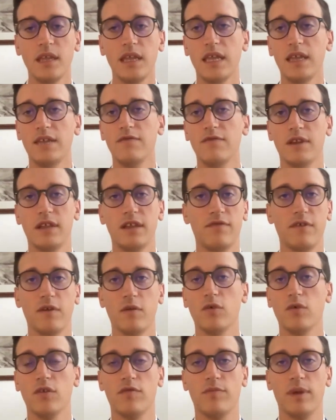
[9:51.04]
even if
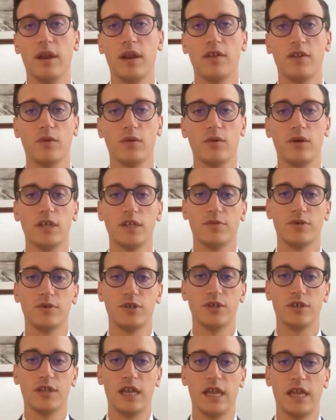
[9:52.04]
it would have been otherwise
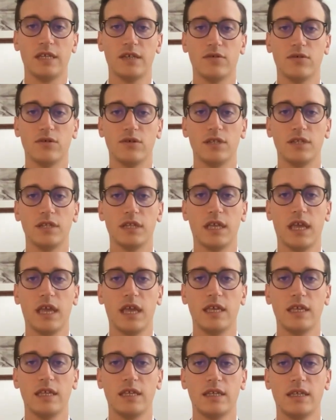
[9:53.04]
produced later on in the
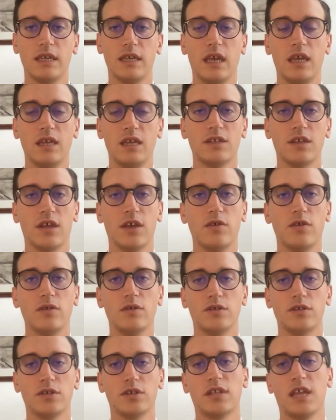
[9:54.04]
case. So
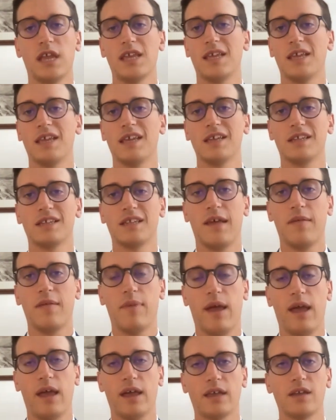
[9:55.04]
just taking a step
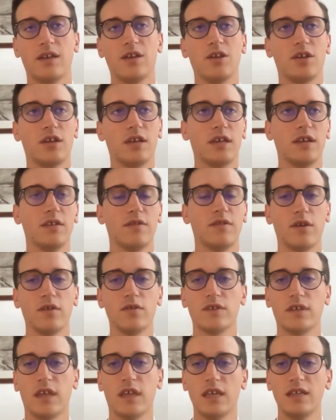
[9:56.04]
back and looking at
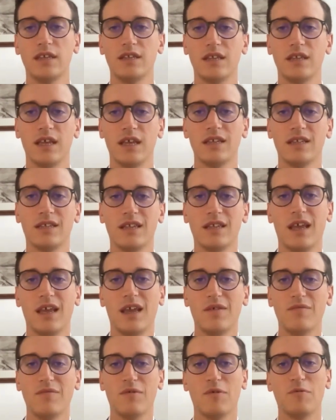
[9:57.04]
those cases,
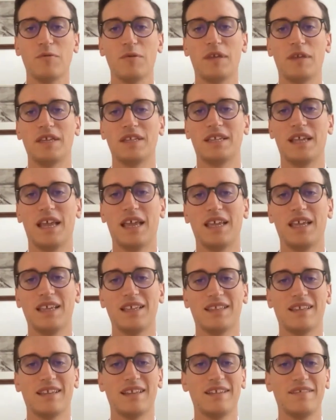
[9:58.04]
what we can take
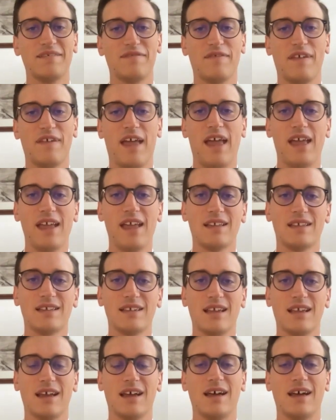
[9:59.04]
is that in effect,